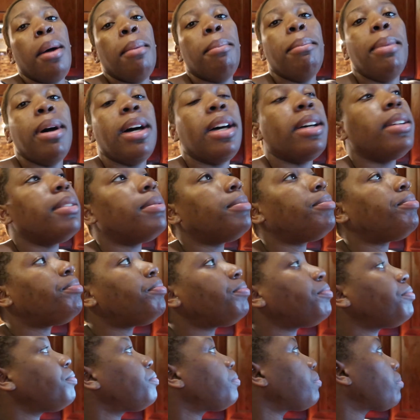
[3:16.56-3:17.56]
But
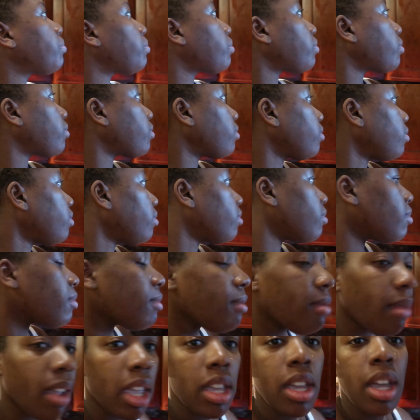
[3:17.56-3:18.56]

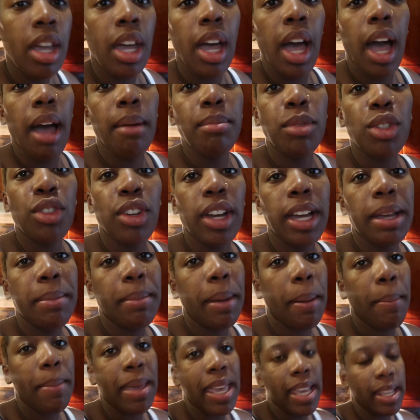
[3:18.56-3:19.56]
um, I'm trying
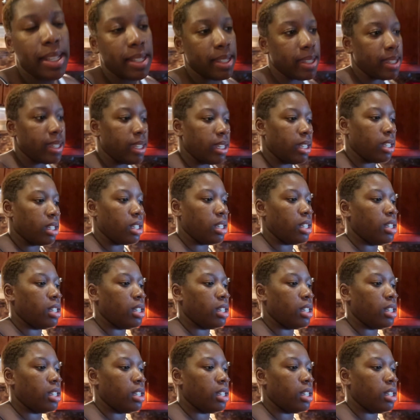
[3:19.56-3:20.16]
my best.